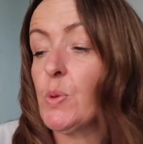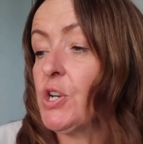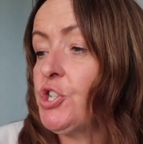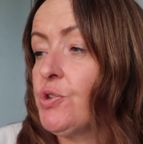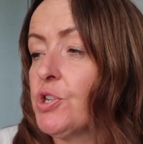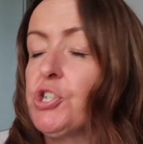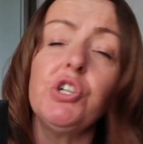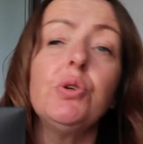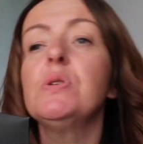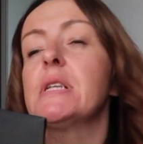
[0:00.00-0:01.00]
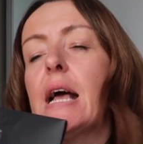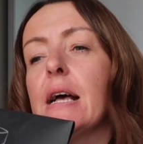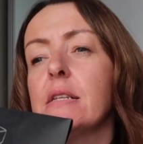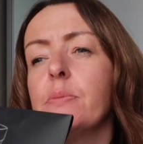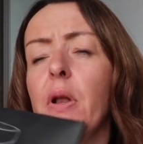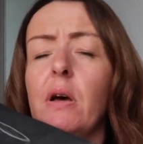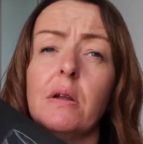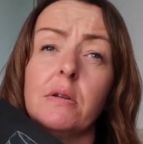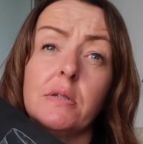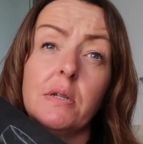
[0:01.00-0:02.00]
which you could use as
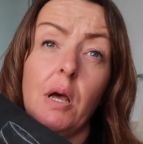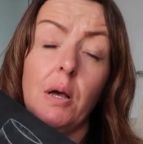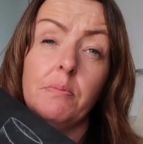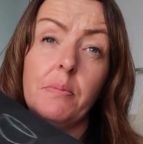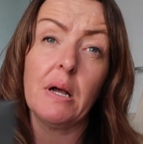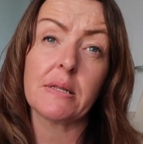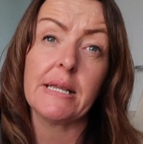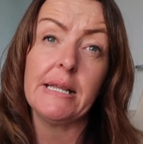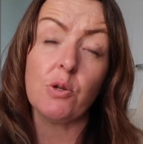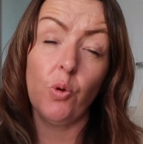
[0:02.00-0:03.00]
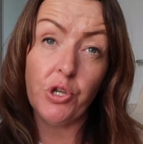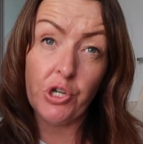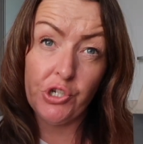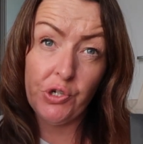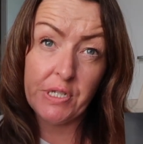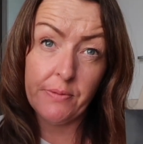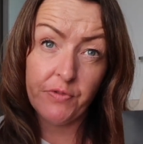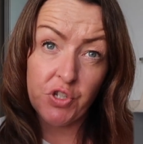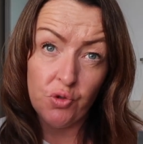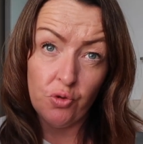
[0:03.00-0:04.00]
plant baskets, or you could use them
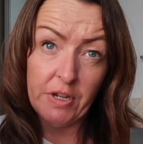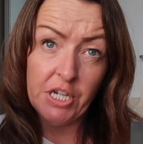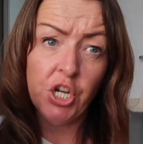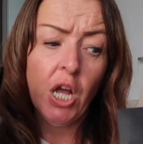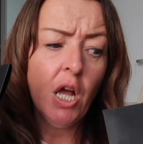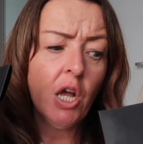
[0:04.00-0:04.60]
for storage.